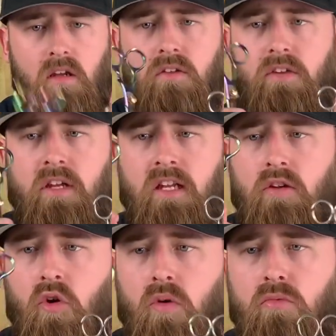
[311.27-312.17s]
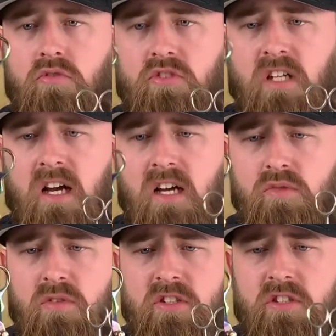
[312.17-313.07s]
the normal size,
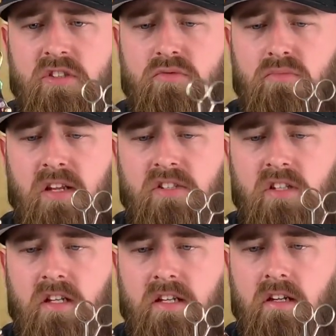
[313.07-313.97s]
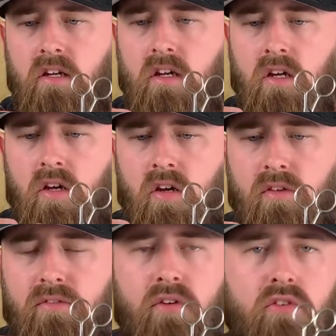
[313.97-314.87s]
which is basically
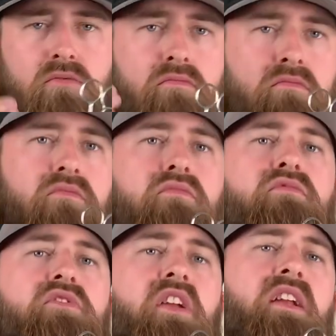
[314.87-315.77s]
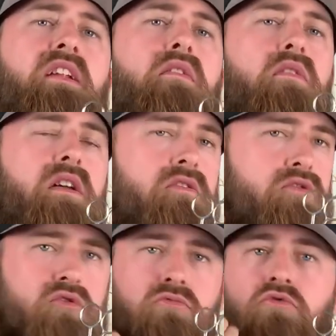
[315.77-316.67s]
for taking out little
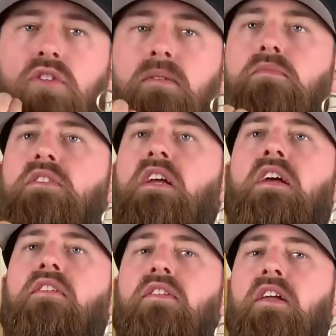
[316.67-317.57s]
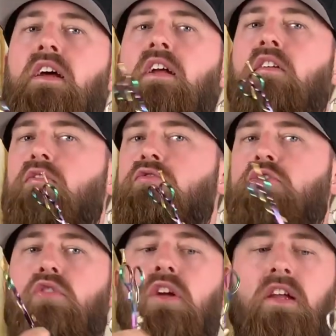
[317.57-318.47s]
trims here and there on
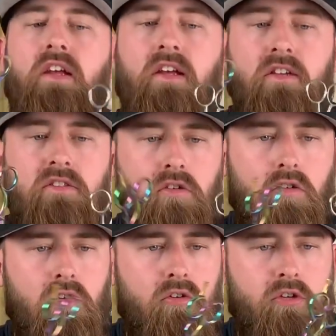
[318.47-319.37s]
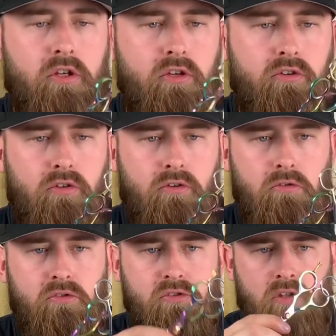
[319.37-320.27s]
stray hairs, or you can
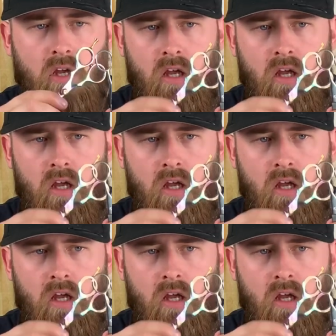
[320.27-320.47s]
use